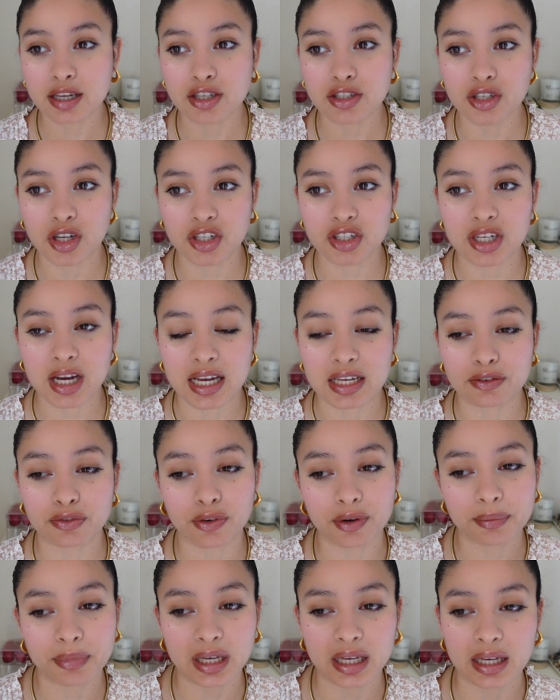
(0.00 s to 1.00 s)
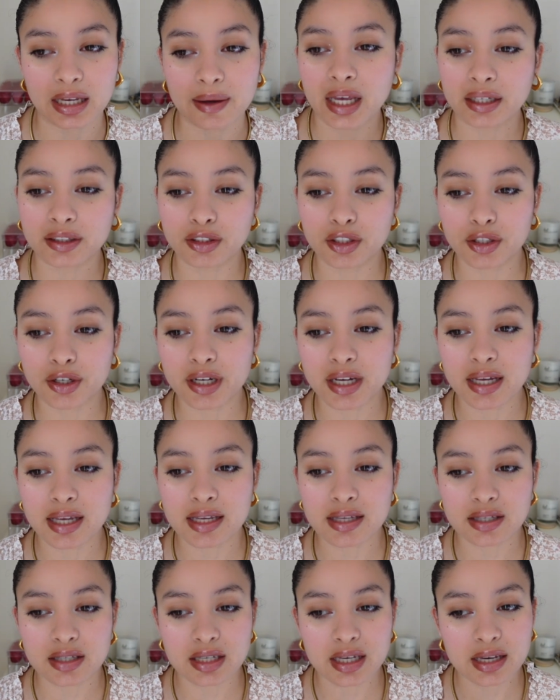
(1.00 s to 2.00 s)
Such as for me, Nectar
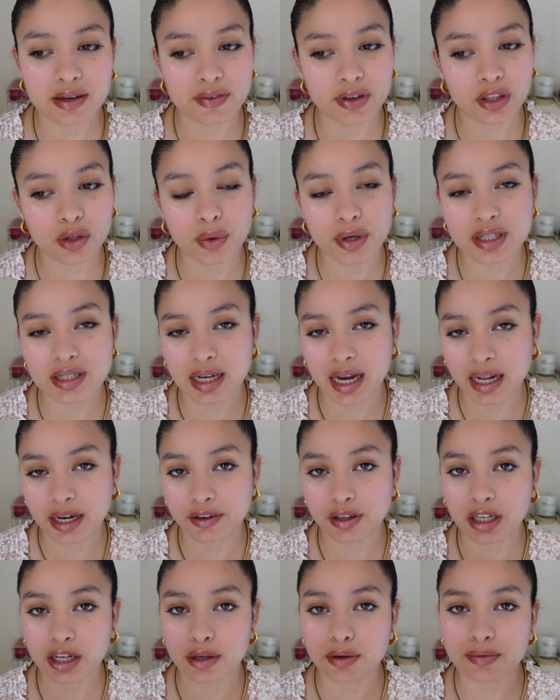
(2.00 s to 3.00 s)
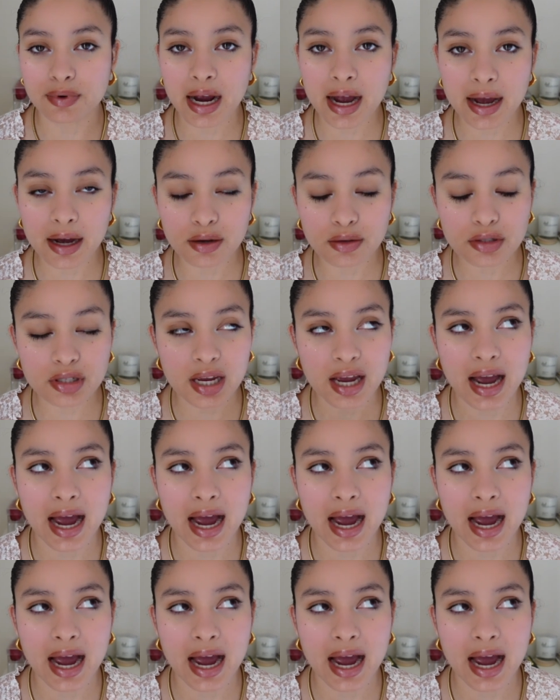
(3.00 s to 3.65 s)
is, even though it's kind of year round,